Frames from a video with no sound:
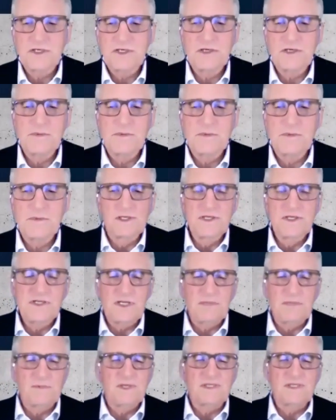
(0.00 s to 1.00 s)

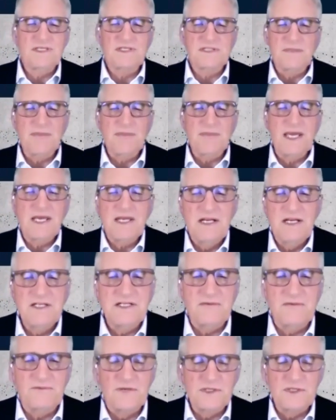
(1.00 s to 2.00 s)
terminology. Does it make any
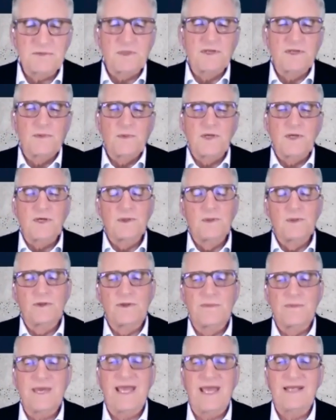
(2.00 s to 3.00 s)
difference whether we call
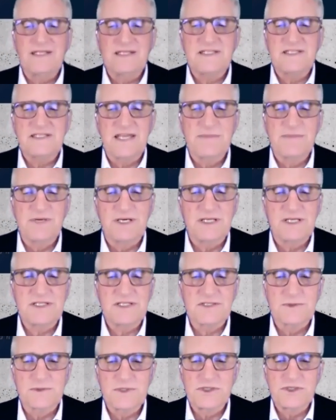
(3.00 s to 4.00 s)
them
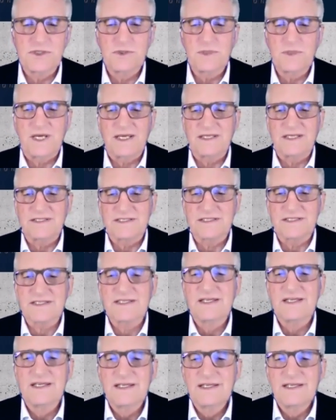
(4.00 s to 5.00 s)
anti-Semites or Jew haters?